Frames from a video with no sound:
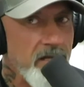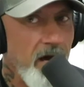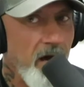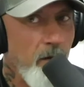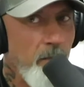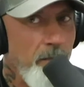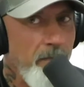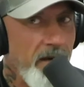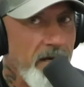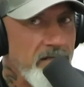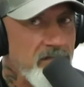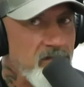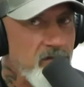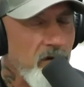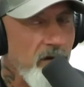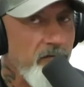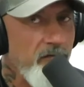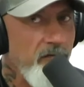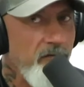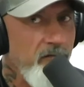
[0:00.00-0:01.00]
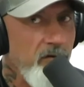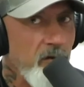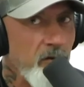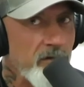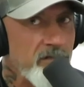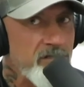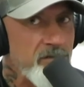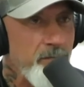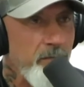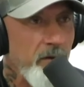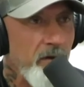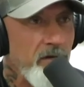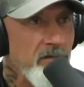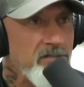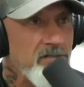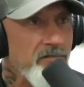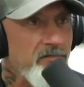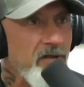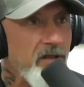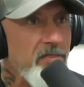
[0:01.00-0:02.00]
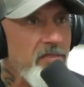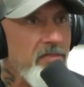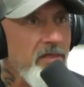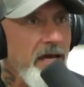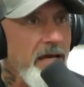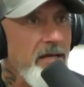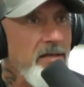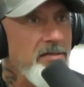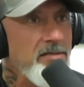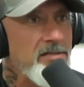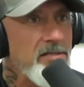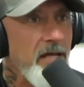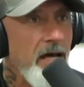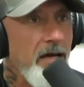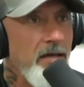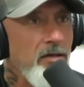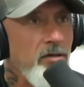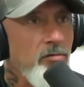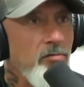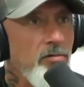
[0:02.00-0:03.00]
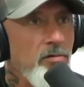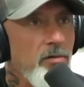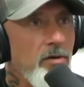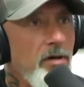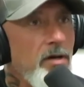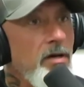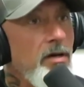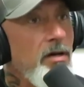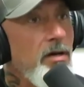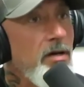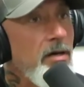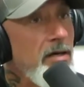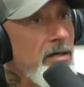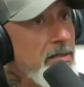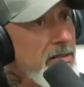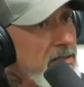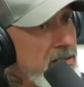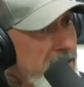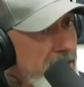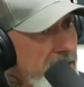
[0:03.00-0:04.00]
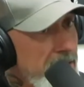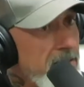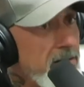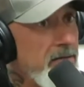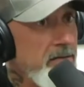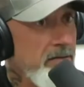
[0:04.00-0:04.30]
now based off of your experience of the things that you didn't